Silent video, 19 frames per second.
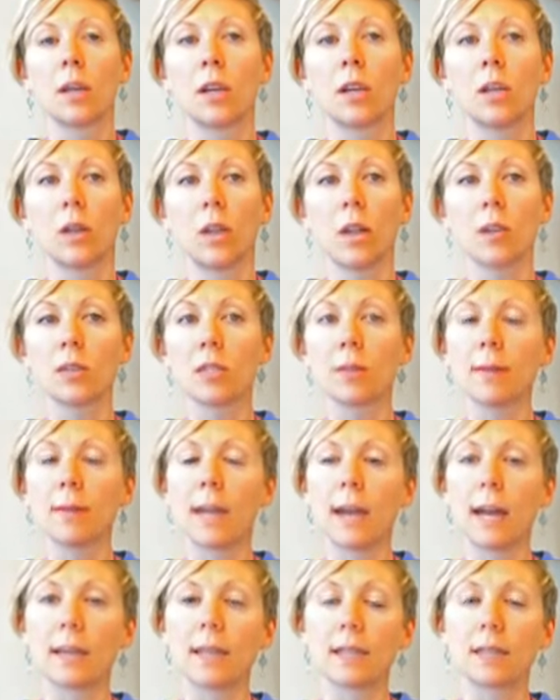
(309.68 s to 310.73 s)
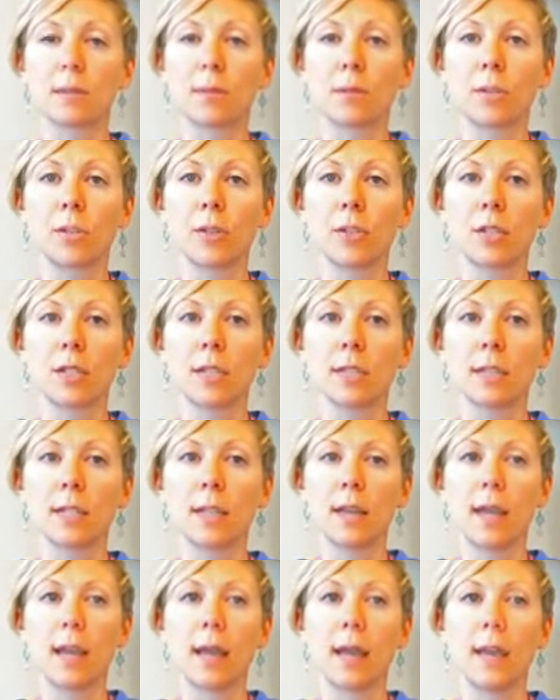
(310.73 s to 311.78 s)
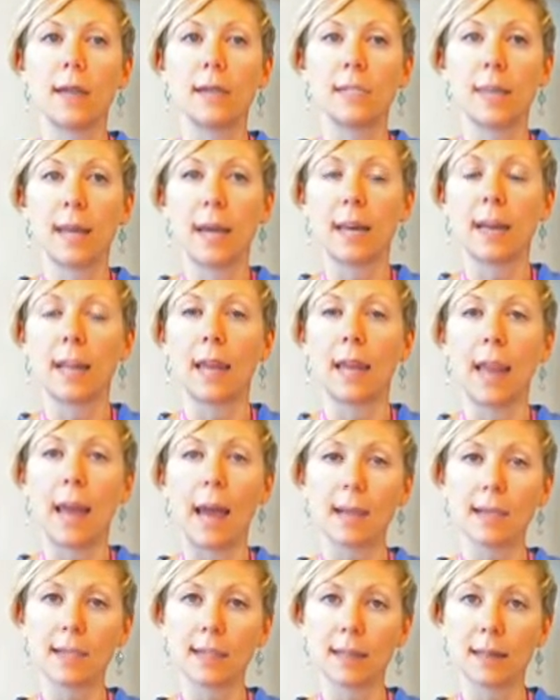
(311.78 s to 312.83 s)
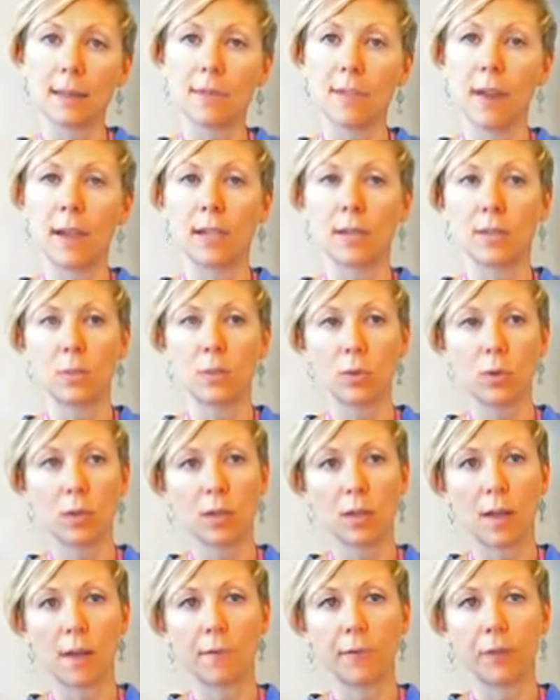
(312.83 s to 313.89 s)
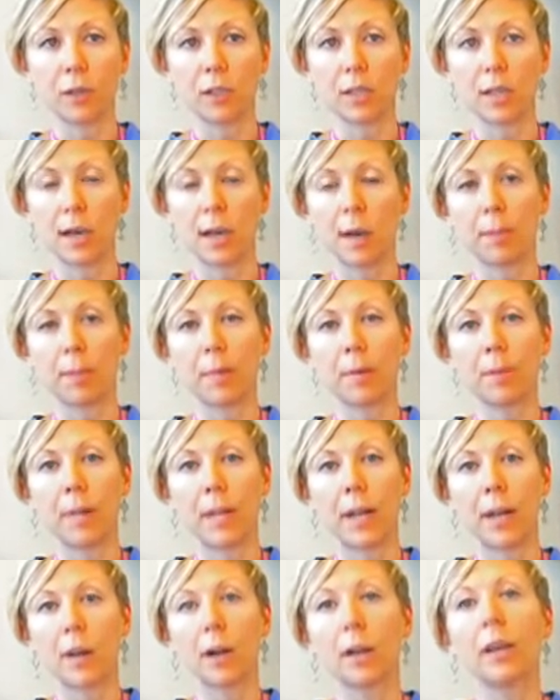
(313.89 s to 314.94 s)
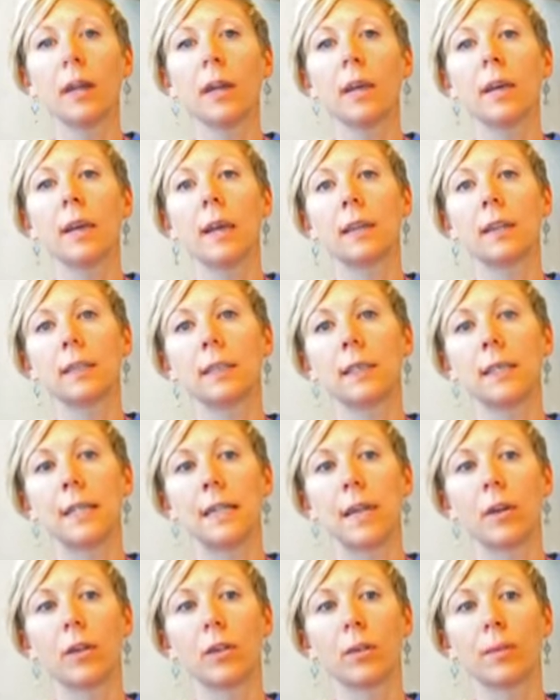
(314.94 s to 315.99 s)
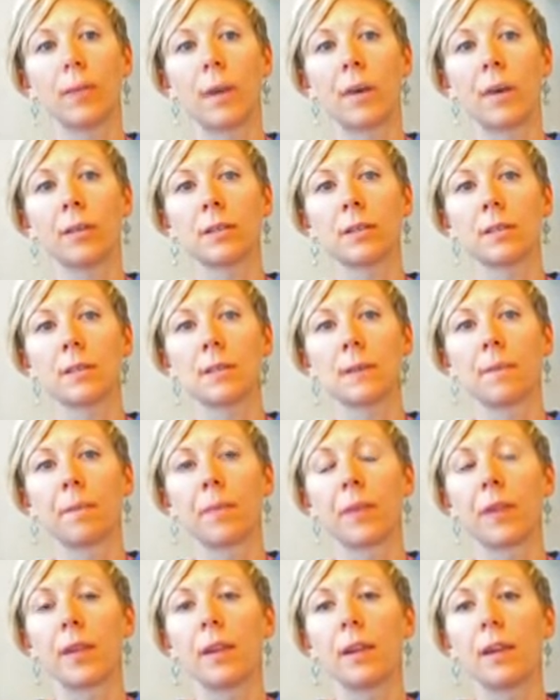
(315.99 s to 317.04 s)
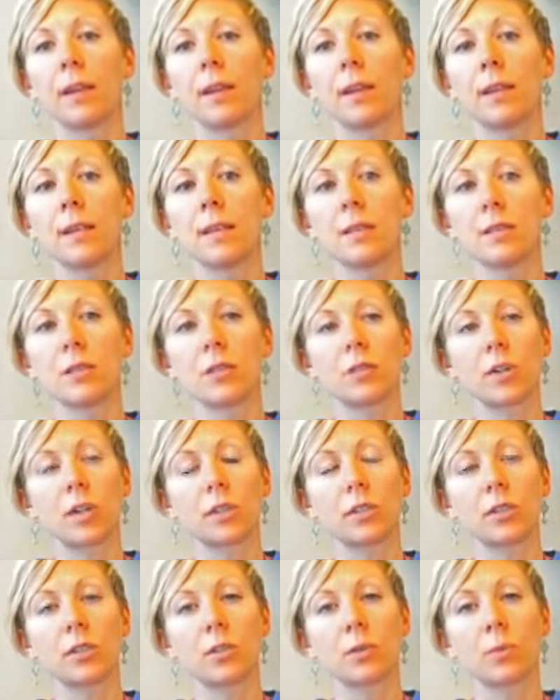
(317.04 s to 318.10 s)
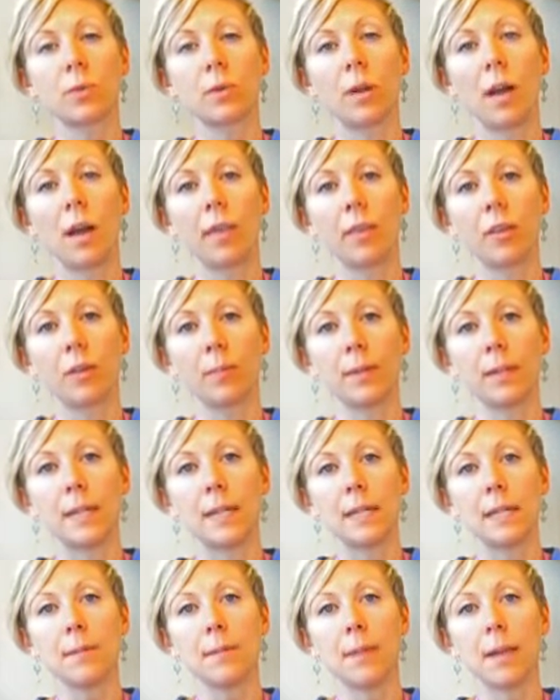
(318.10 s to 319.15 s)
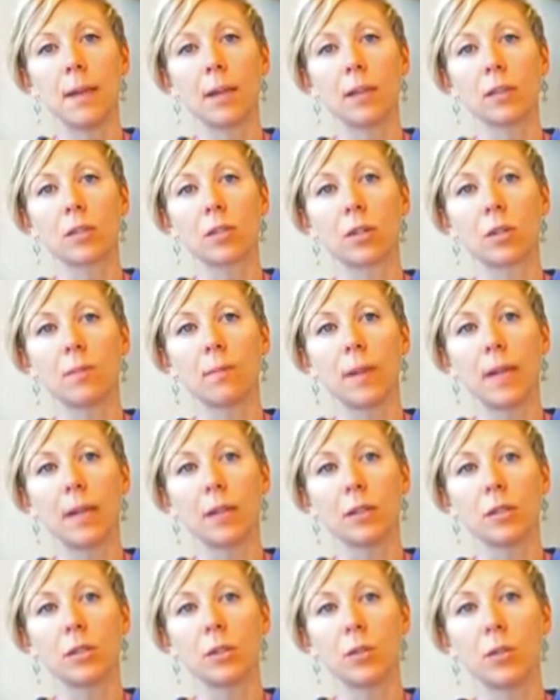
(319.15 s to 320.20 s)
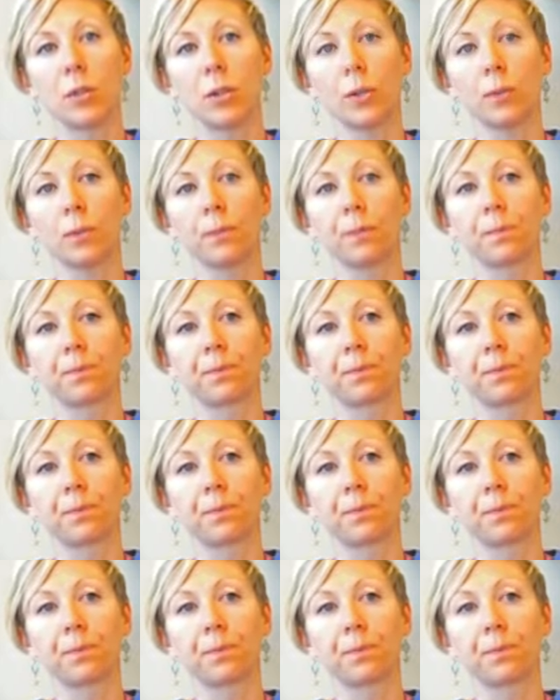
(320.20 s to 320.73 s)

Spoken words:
You'll also be asked to purchase and take a laxative and a stool softener to help prepare and clean out your bowels. These instructions will either be emailed or mailed to you.